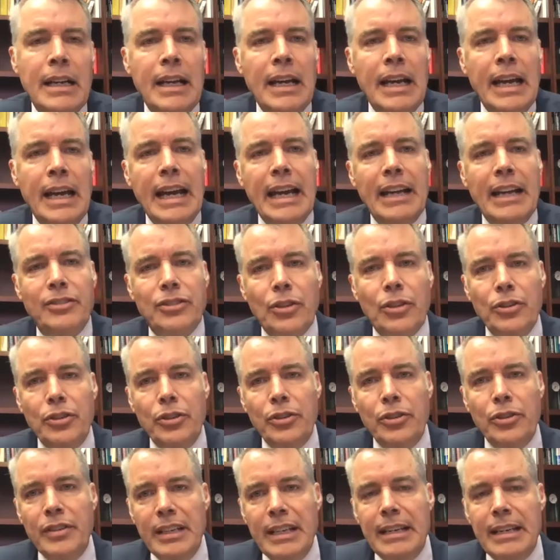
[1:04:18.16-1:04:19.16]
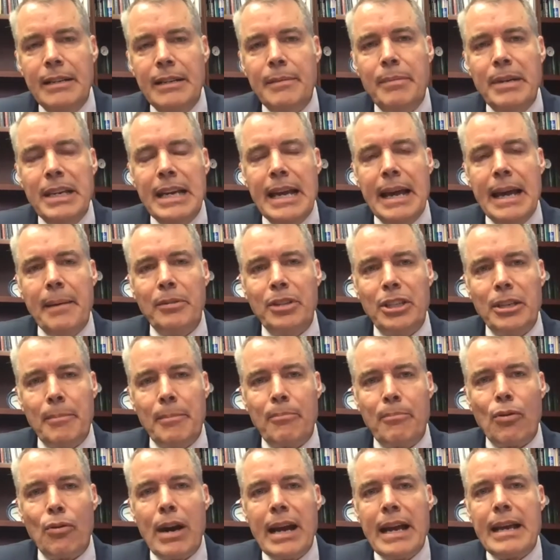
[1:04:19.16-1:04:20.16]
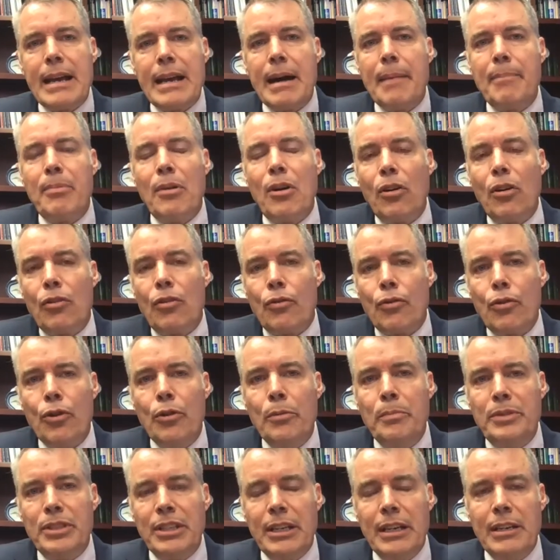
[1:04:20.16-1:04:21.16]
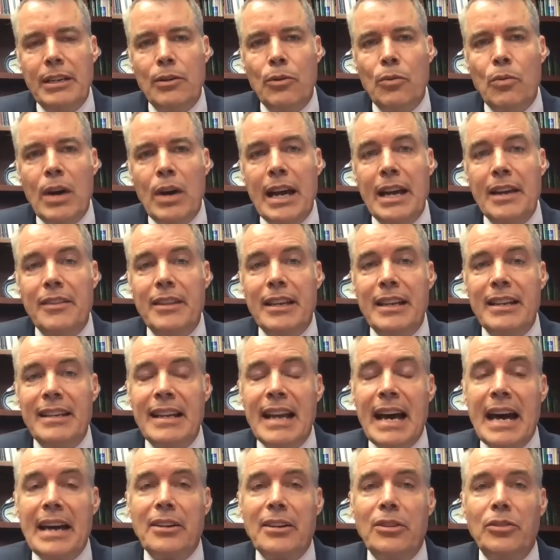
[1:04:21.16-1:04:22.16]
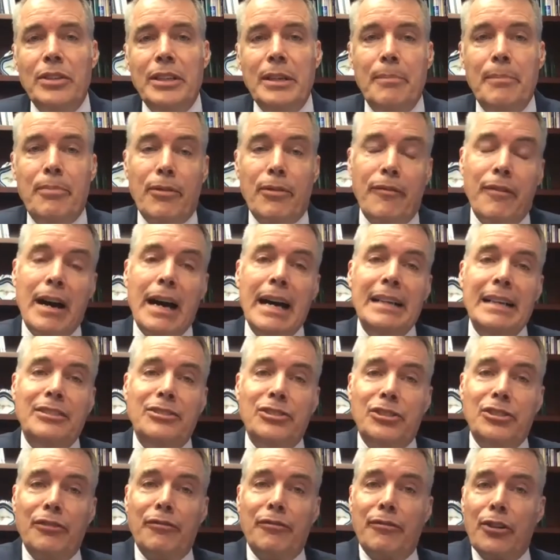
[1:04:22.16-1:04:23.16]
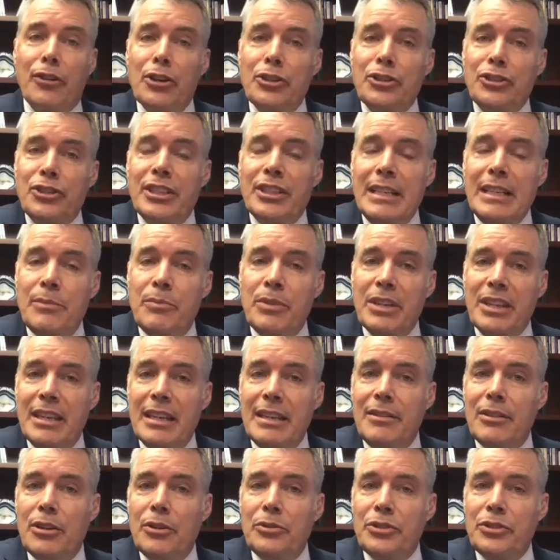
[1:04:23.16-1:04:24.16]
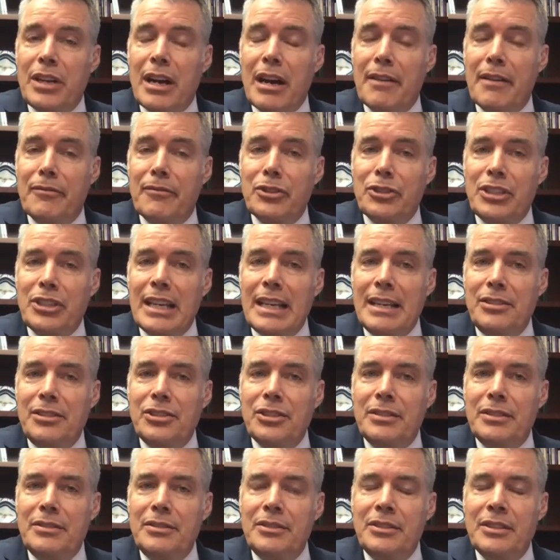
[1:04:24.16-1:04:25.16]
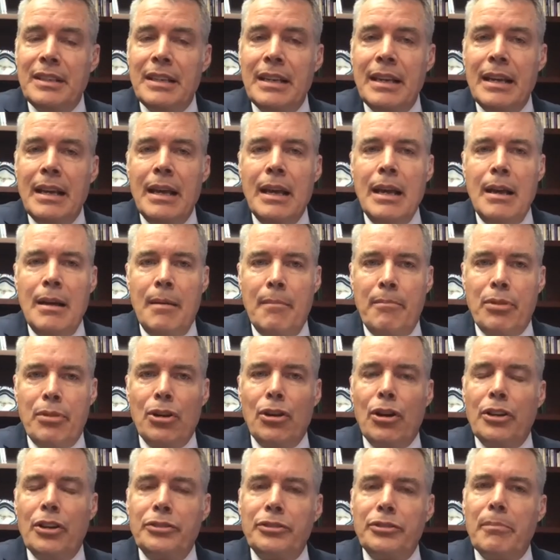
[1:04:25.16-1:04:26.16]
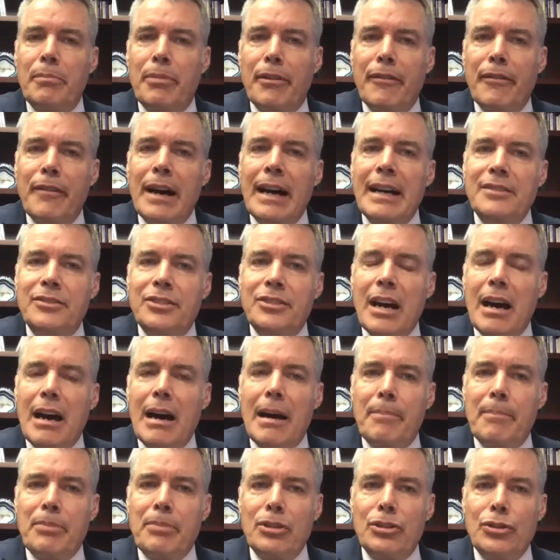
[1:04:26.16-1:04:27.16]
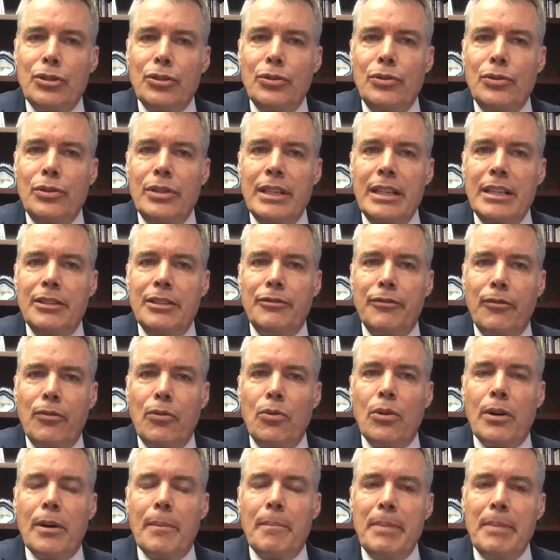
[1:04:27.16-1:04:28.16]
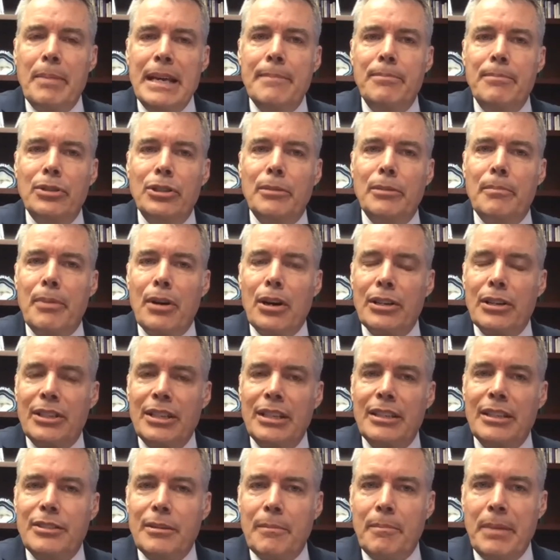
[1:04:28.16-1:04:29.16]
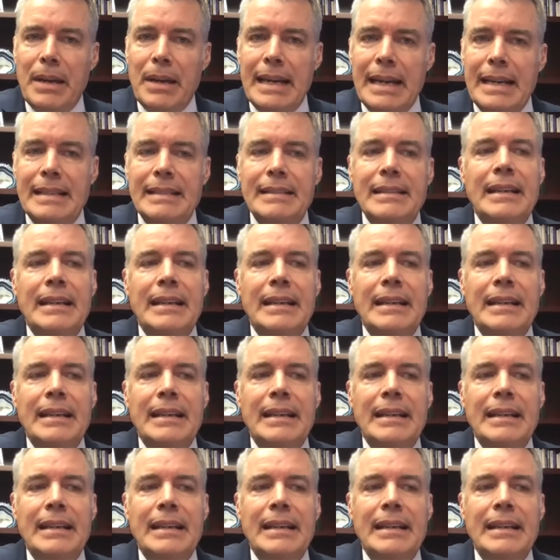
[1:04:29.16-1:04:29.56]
And so you need to be able to break up groups in a way that not only provides diversity within those conversations, but also provides opportunities for people to participate